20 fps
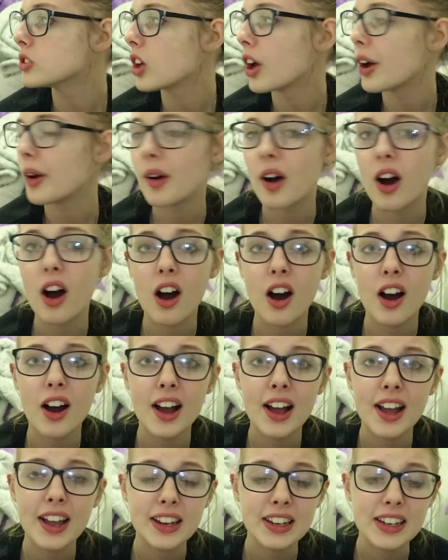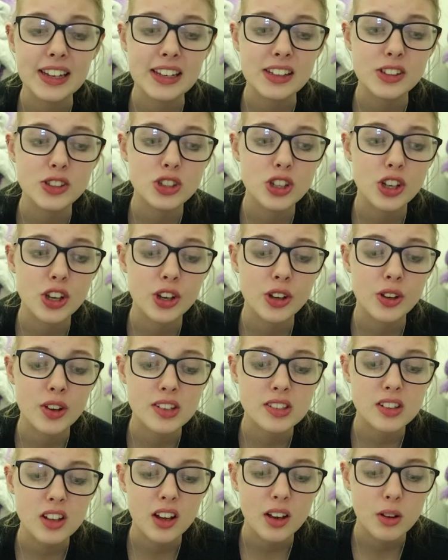So I need to,
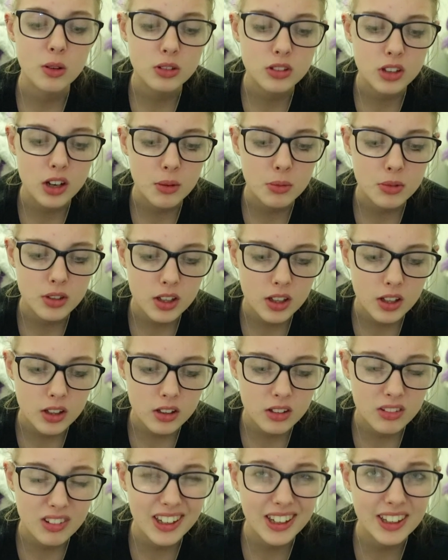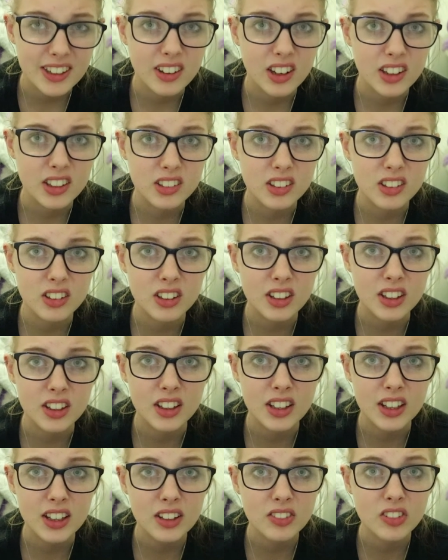it's like, what time is it? Nearly 9 o'clock in
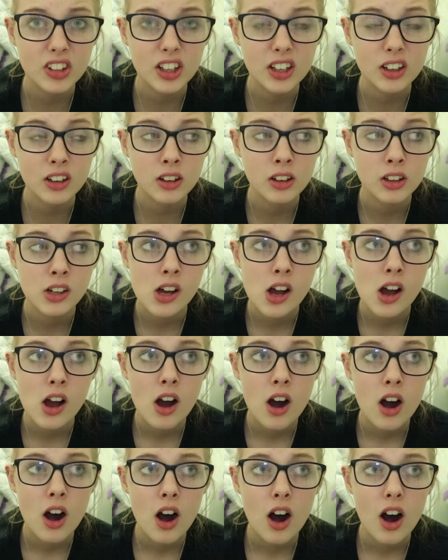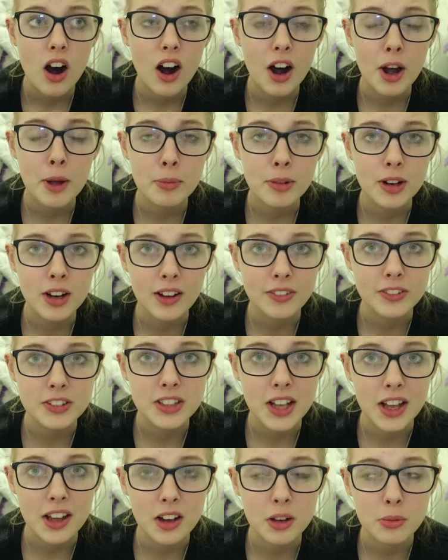the evening. I'm gonna have to
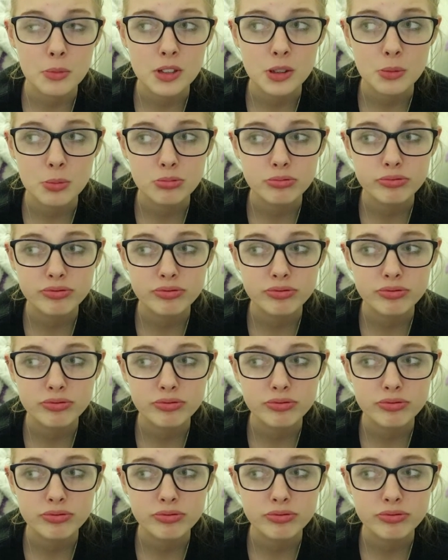stay up till